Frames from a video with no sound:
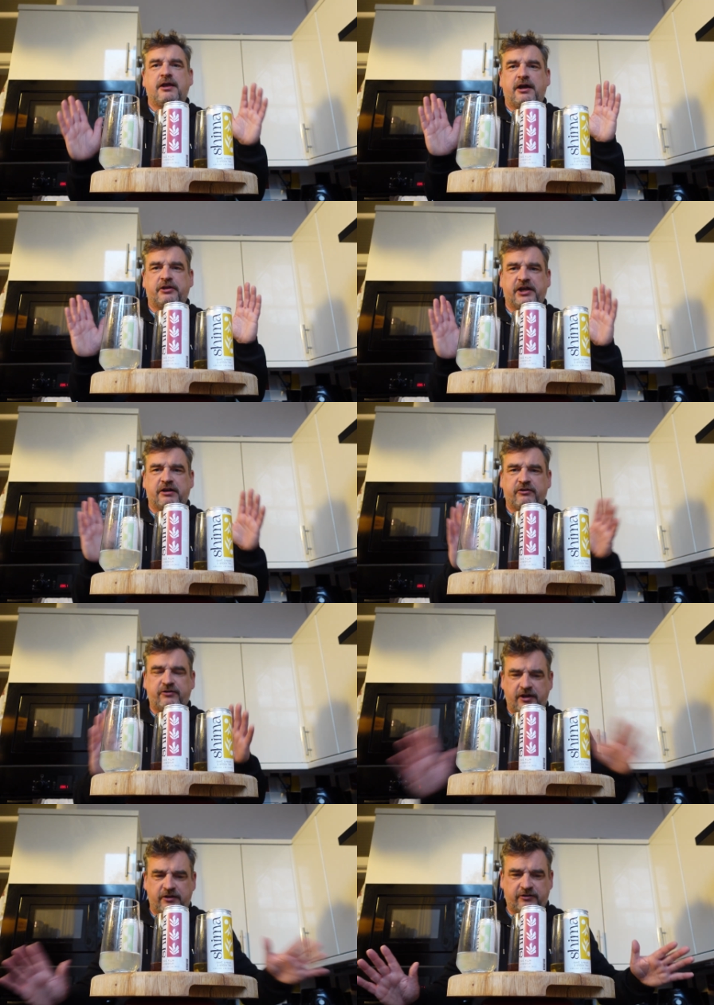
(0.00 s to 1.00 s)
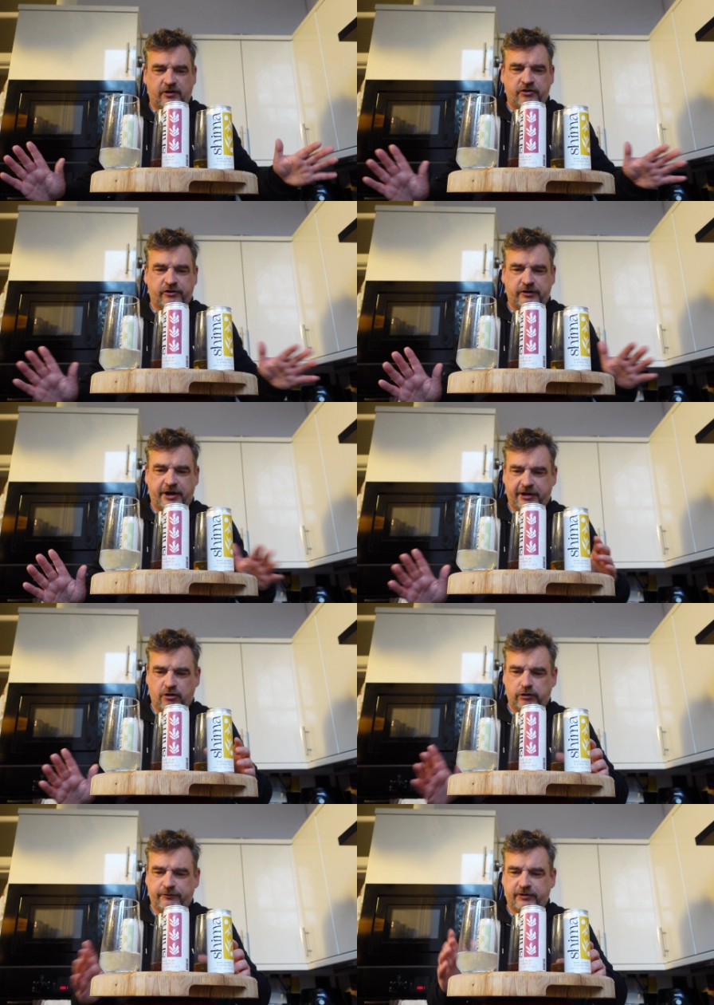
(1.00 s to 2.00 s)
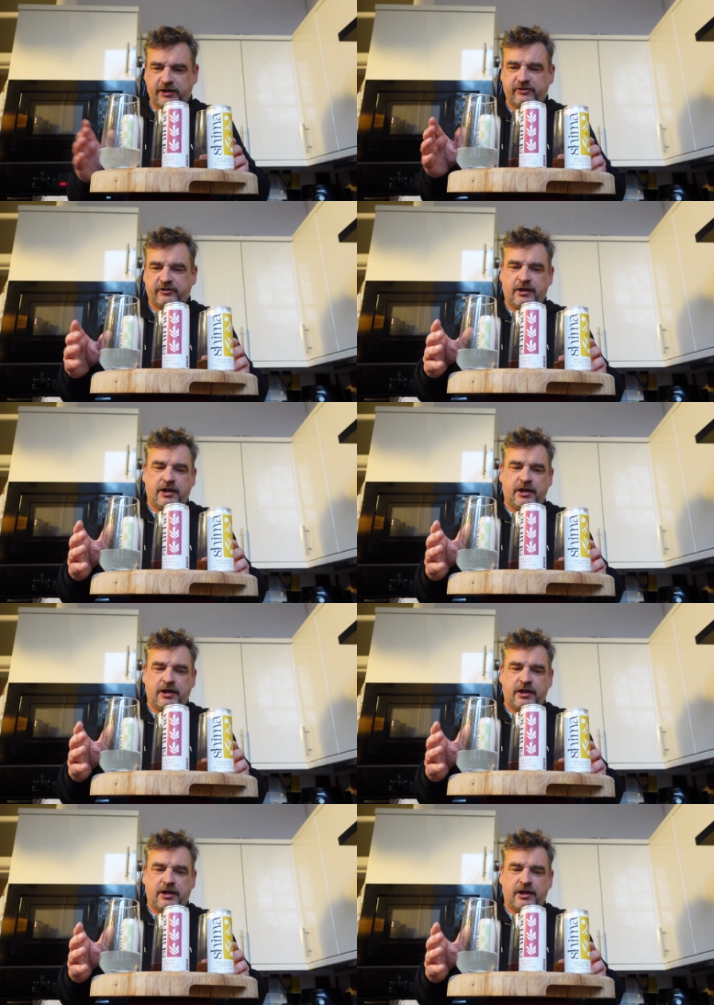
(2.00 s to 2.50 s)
I think is underlying all of these.